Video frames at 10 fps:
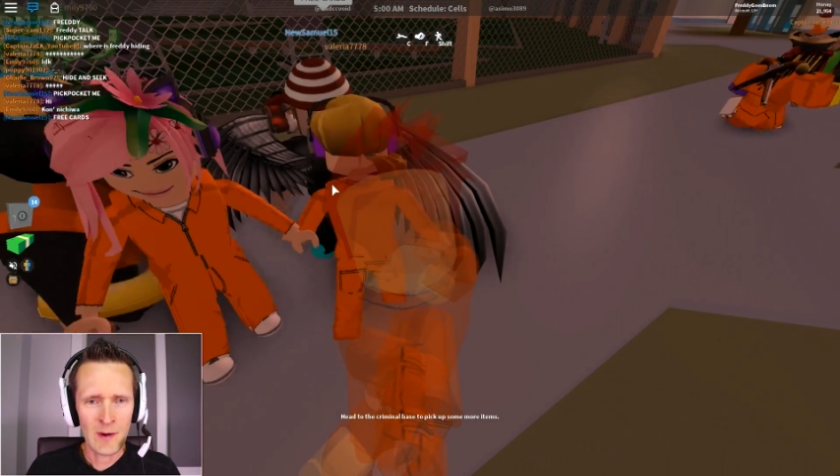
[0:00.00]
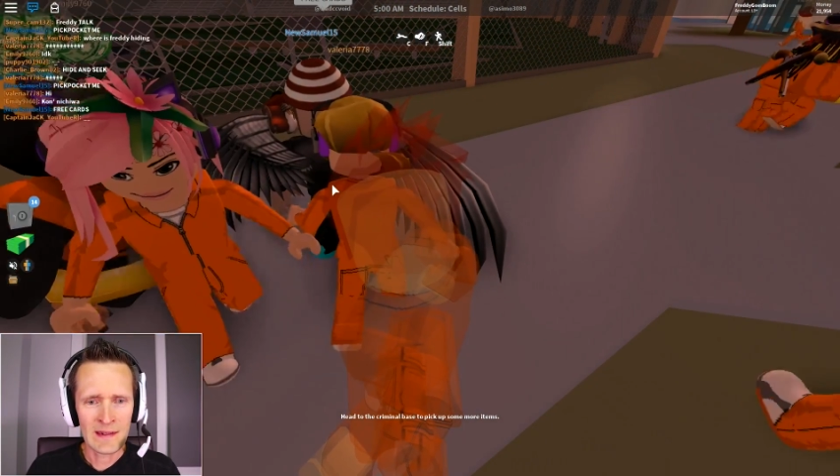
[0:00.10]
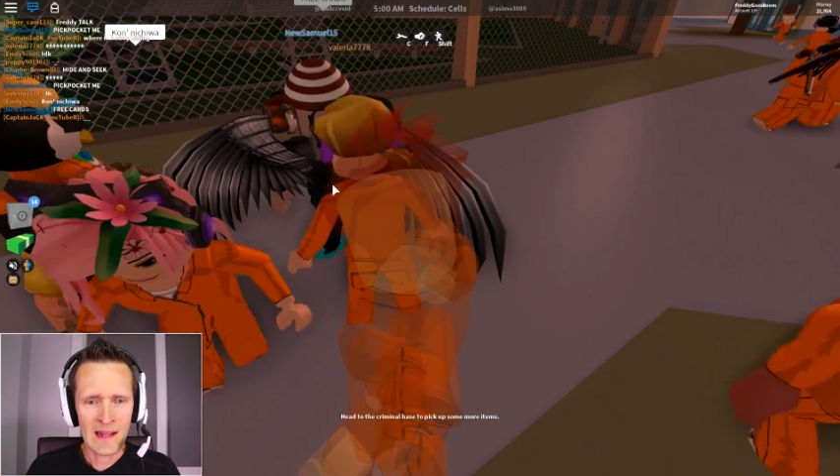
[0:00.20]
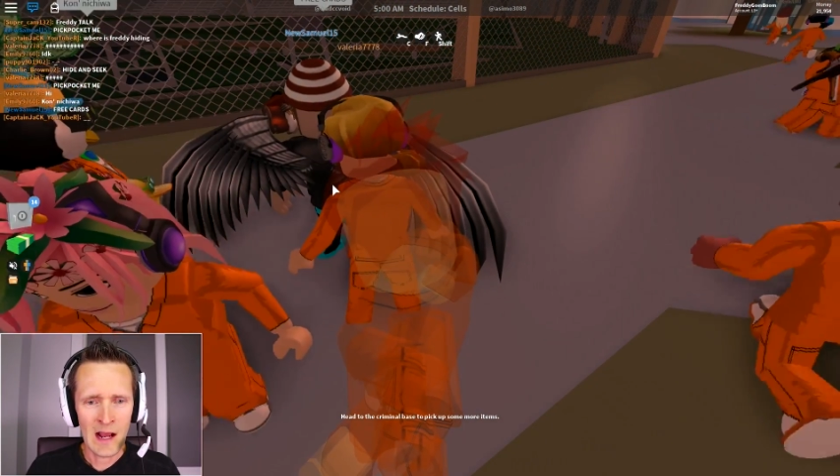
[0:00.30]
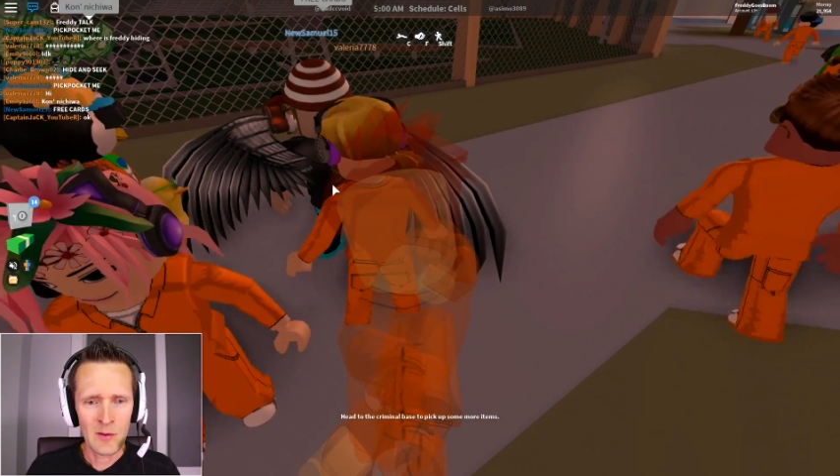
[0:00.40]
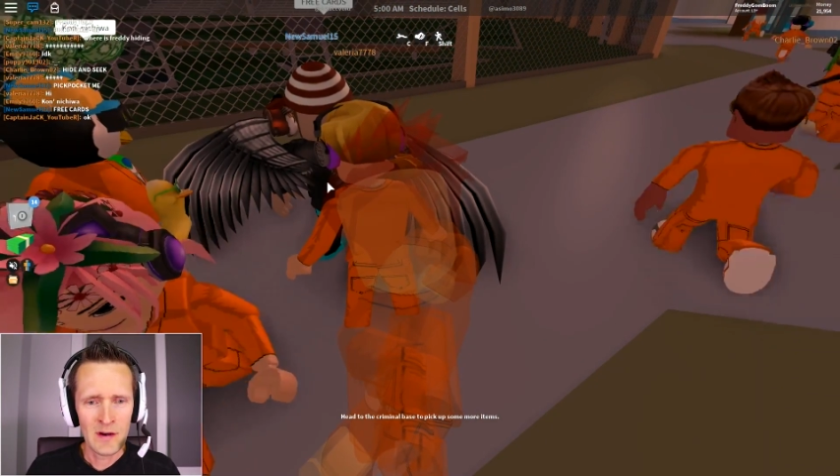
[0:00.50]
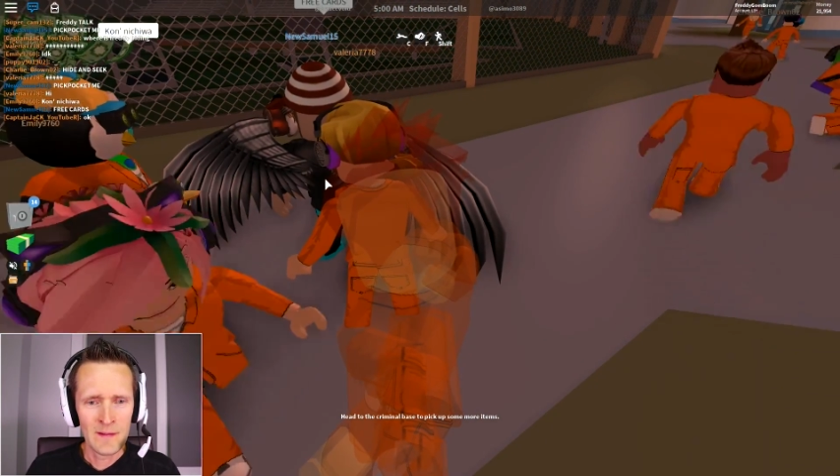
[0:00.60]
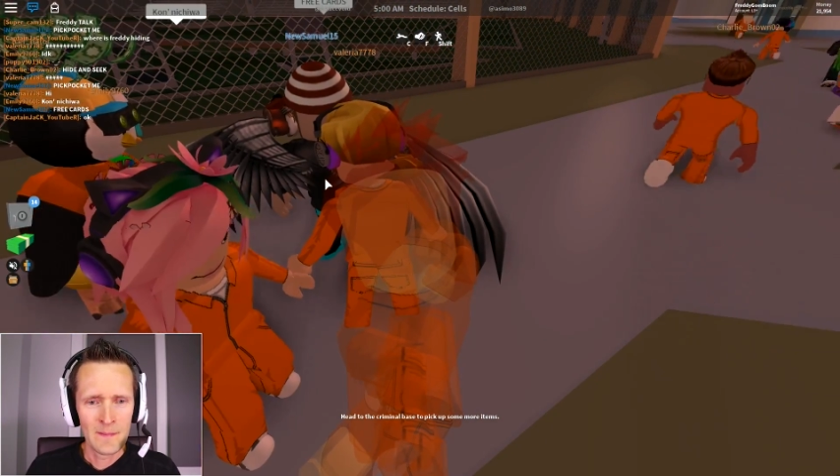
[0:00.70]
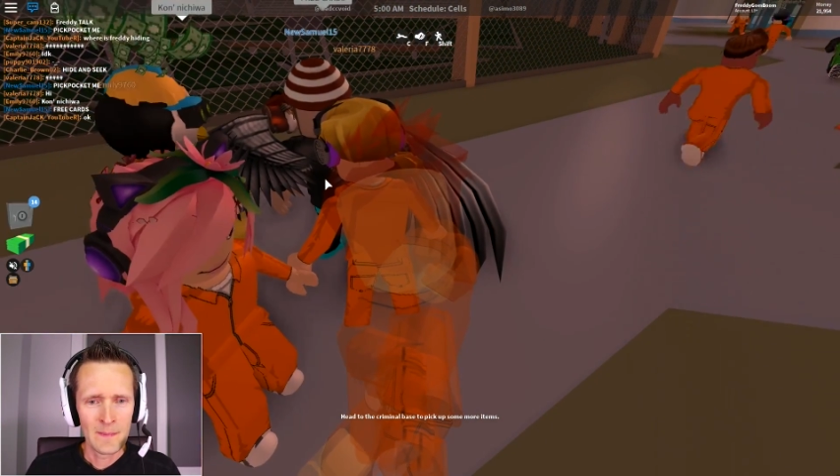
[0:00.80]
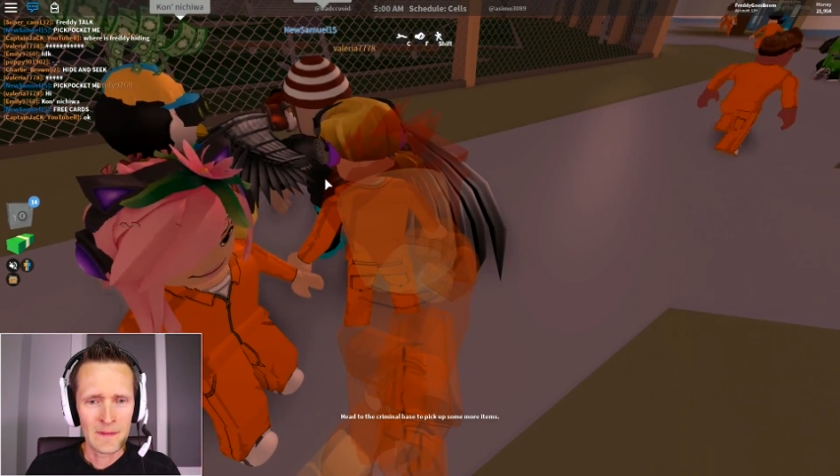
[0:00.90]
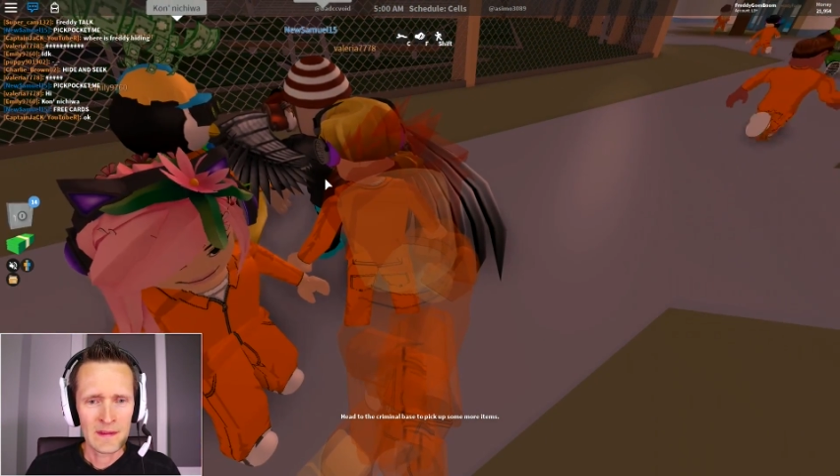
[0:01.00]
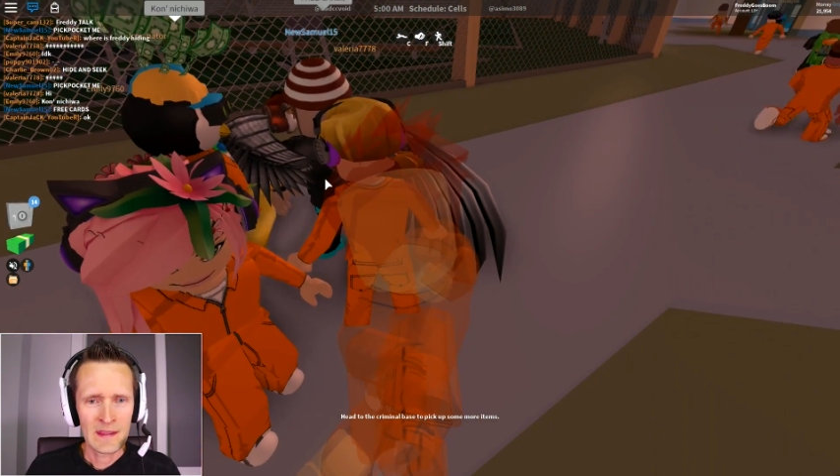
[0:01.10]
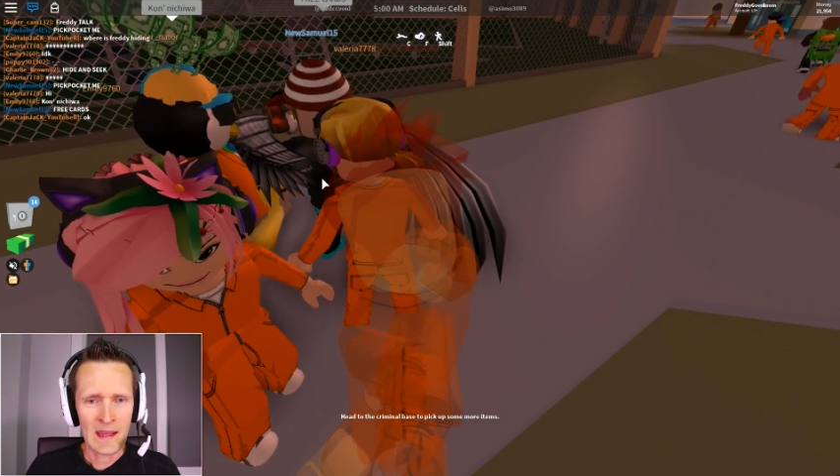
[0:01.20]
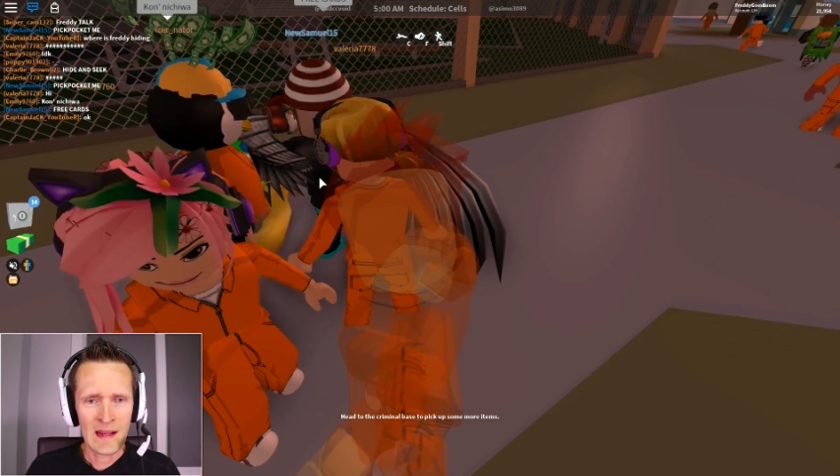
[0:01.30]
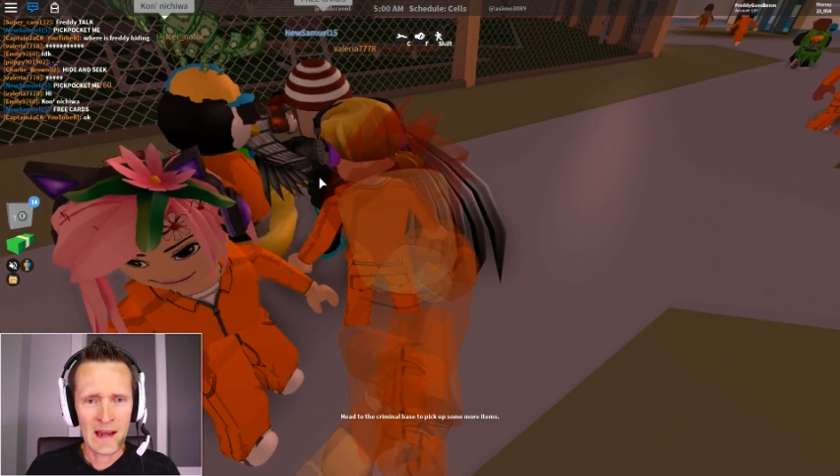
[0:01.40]
right now?
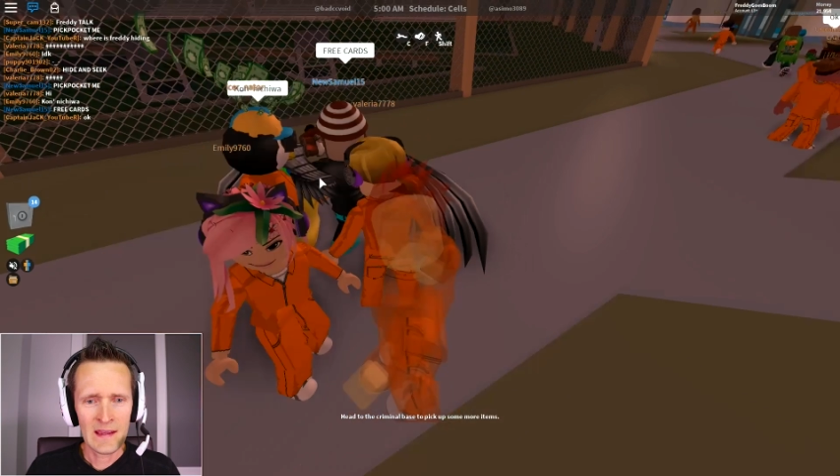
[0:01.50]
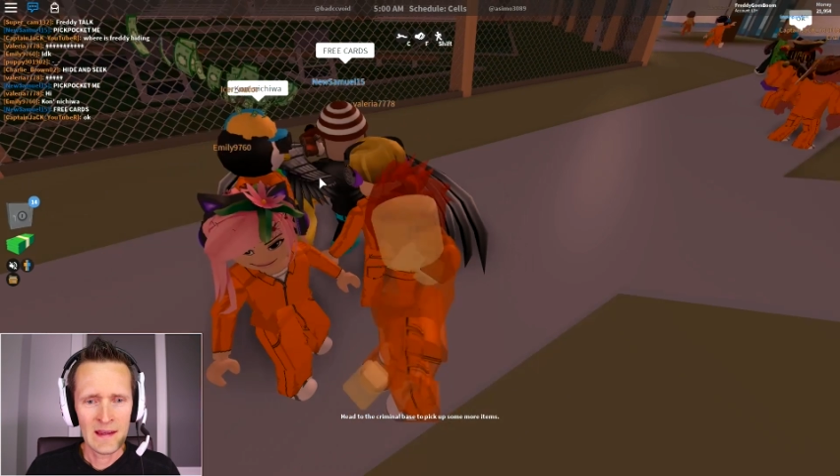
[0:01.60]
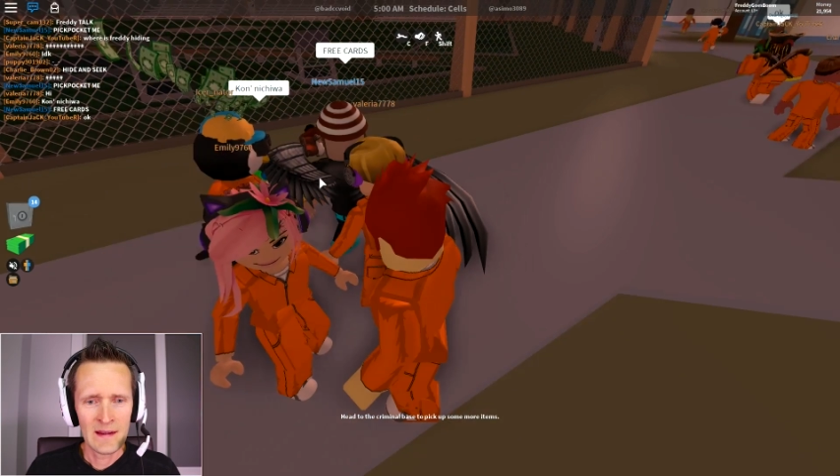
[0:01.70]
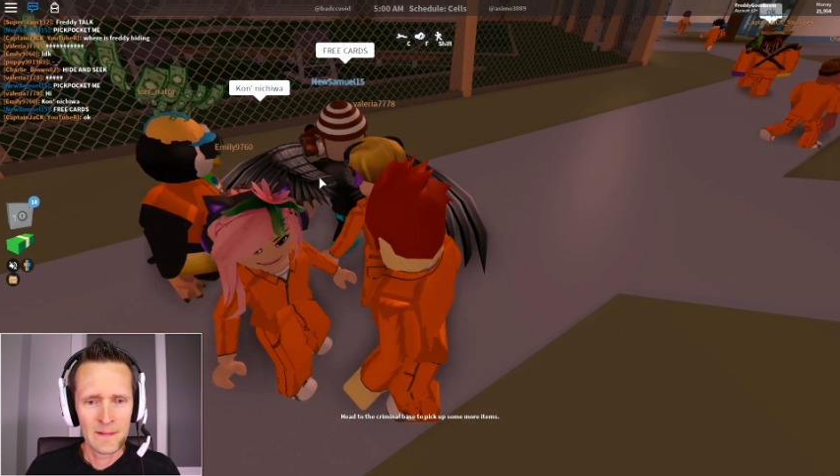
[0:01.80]
Can I?